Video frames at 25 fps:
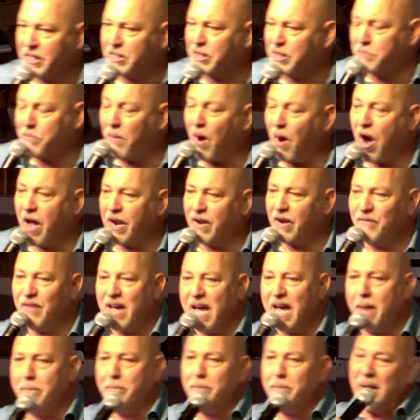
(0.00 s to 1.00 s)
in spite of
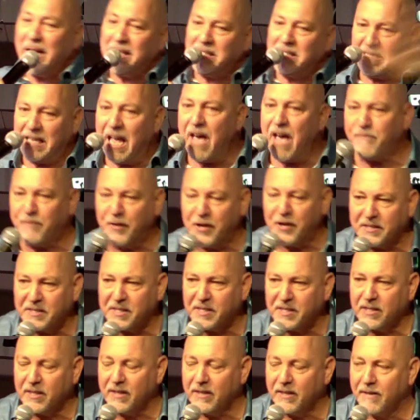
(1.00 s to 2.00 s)
our best
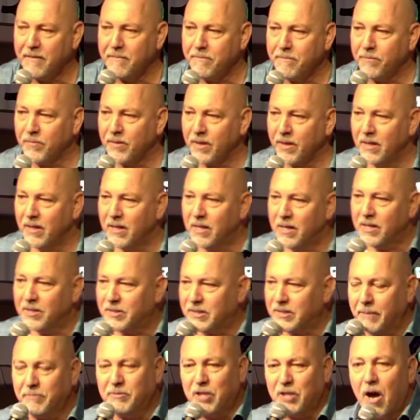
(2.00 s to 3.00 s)
efforts,
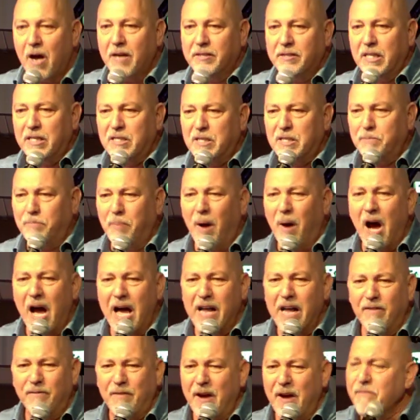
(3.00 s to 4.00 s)
sometimes, in
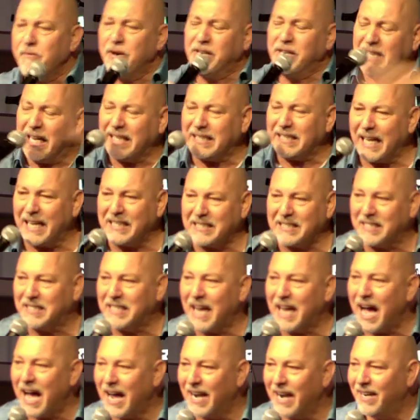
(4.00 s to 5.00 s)
spite of everything that's
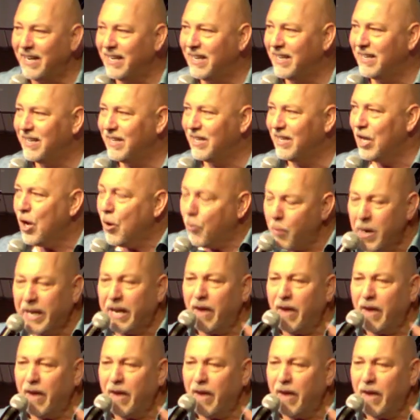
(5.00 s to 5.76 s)
done, we